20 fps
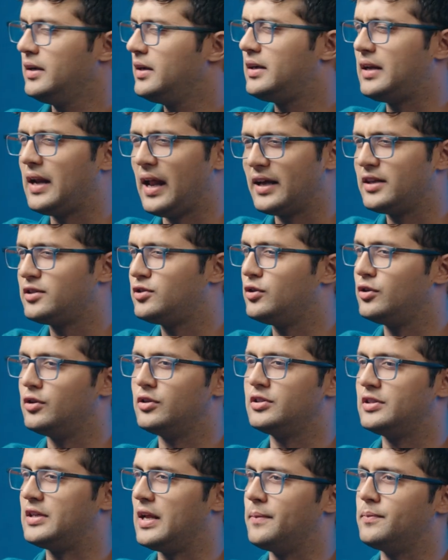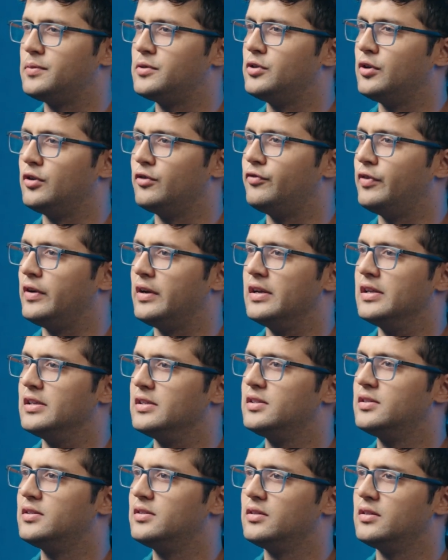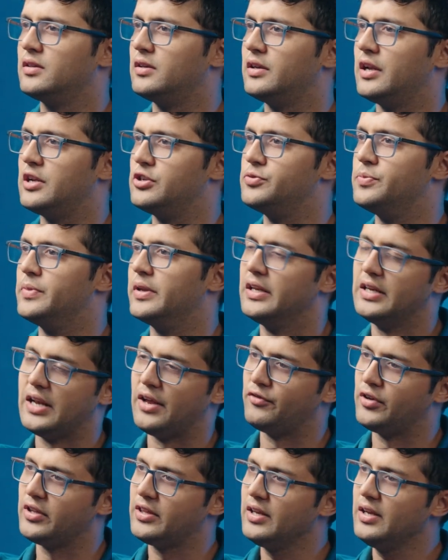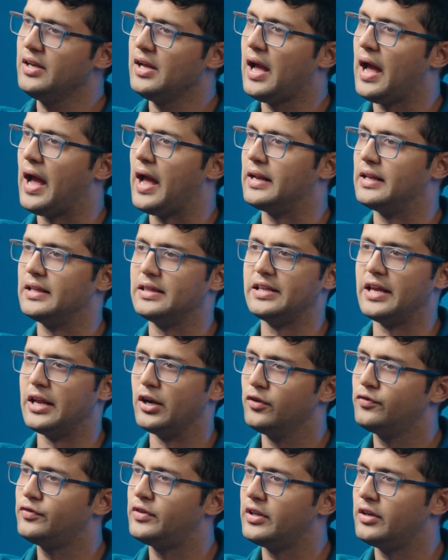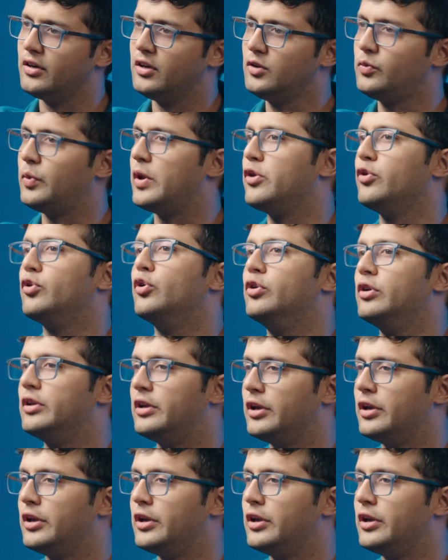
it tracks your steps, your fitness, regimen and everything. And at the end of the year, when you go to